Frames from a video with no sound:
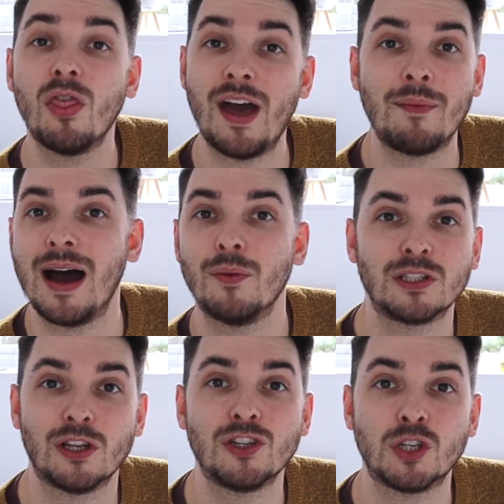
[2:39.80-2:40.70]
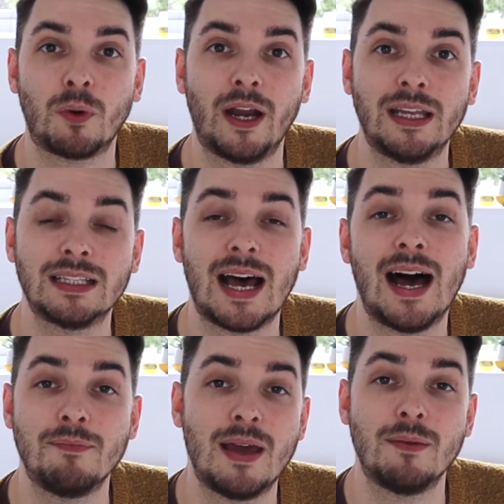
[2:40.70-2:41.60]
them hours lunch breaks,
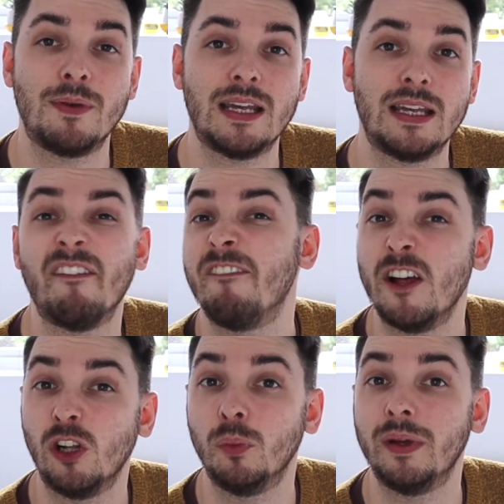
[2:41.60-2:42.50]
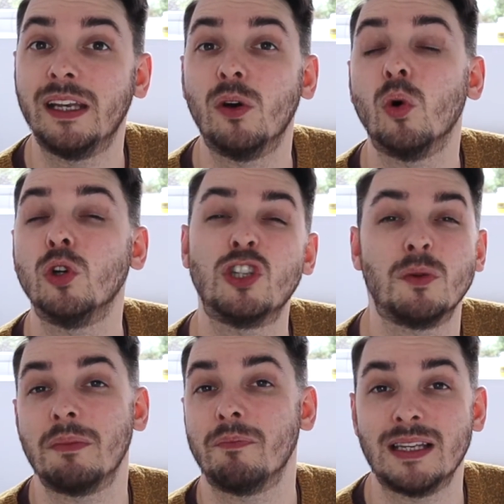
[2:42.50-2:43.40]
I may be filming or
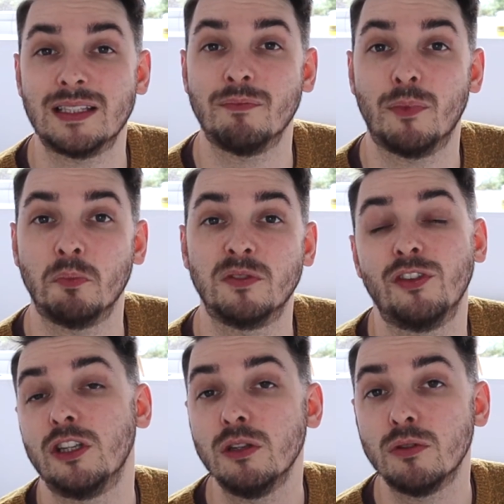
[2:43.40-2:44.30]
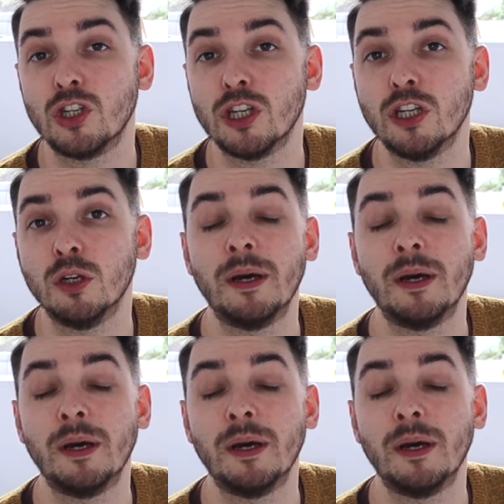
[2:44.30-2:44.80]
doing bits and bobs for YouTube.